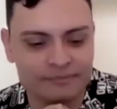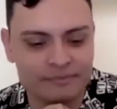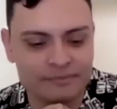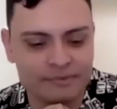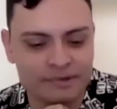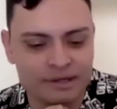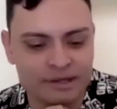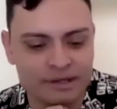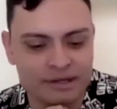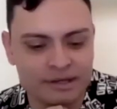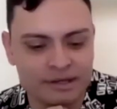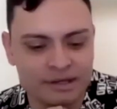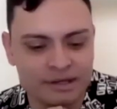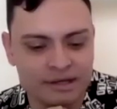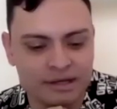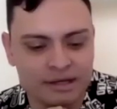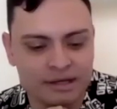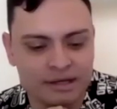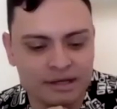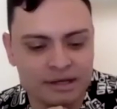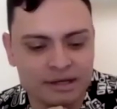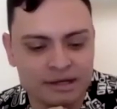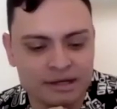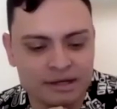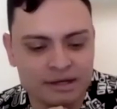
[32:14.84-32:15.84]

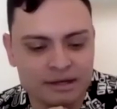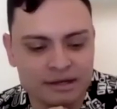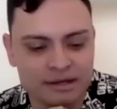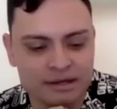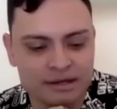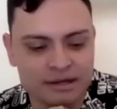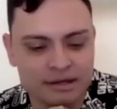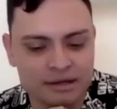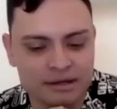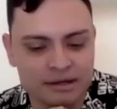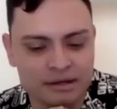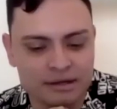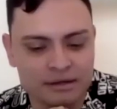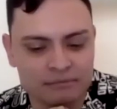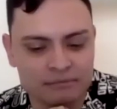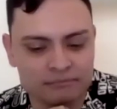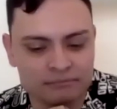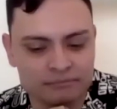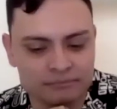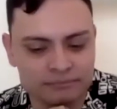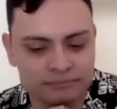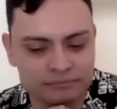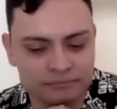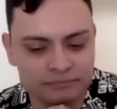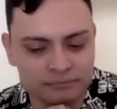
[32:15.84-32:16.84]

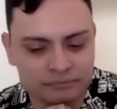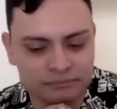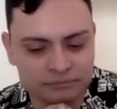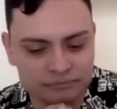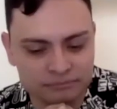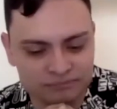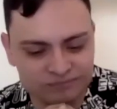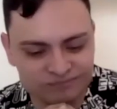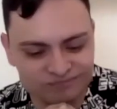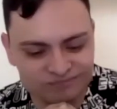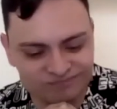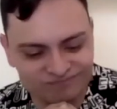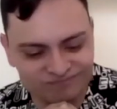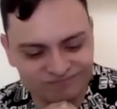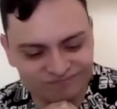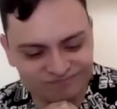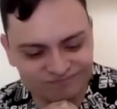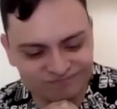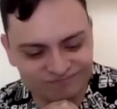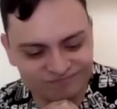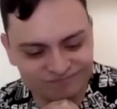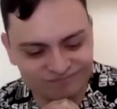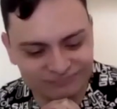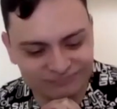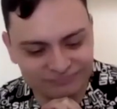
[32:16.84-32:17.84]

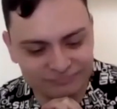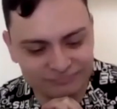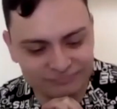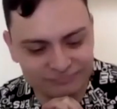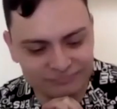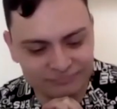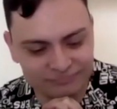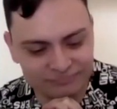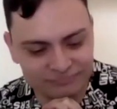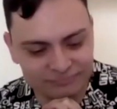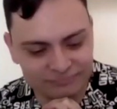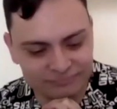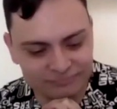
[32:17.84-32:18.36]
[no speech]